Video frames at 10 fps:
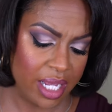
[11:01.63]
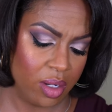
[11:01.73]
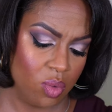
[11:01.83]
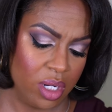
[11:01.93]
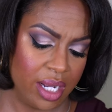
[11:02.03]

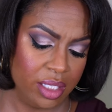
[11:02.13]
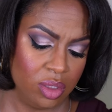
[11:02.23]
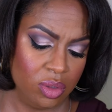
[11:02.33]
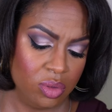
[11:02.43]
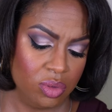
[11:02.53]
like what I
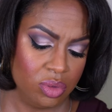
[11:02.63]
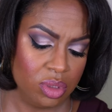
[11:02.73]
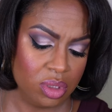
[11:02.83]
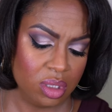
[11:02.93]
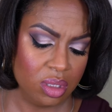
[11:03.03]

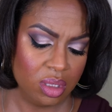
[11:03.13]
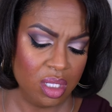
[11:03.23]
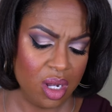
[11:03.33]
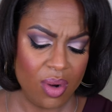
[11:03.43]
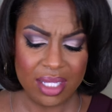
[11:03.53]
used.
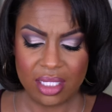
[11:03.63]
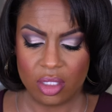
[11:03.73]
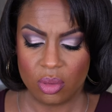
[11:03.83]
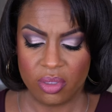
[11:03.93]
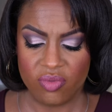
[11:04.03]
No, I think
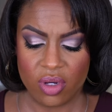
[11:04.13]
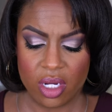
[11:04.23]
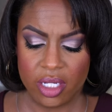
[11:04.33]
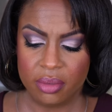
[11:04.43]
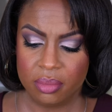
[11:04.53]
it'll be
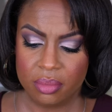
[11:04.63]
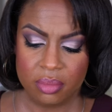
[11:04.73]
fine